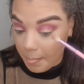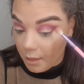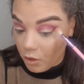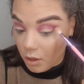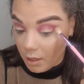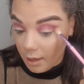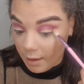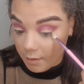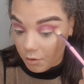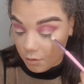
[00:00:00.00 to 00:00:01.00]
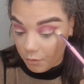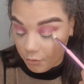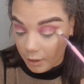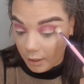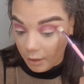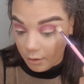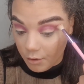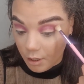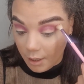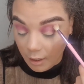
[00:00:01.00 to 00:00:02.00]
She has just a really good
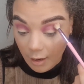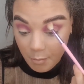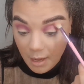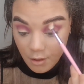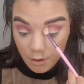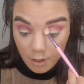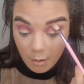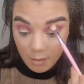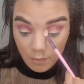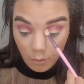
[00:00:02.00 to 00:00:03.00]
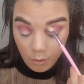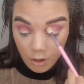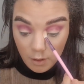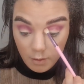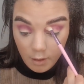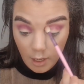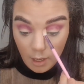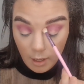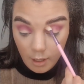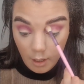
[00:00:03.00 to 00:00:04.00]
channel. I've mentioned her before. She's
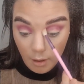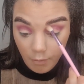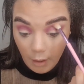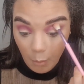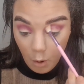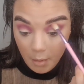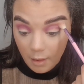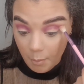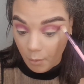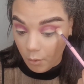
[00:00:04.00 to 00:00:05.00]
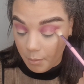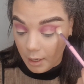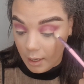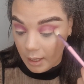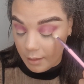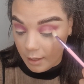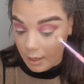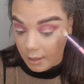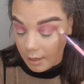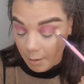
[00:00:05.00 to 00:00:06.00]
the lovely woman that bought me the
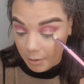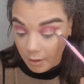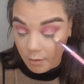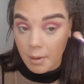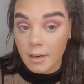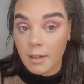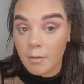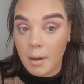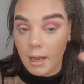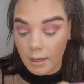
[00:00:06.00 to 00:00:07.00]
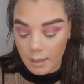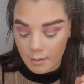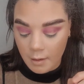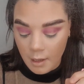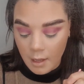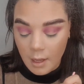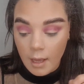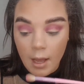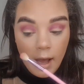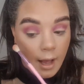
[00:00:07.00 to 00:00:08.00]
Nabla Cosmetics palette.
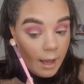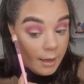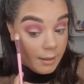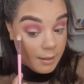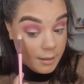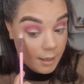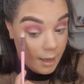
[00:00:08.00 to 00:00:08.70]
And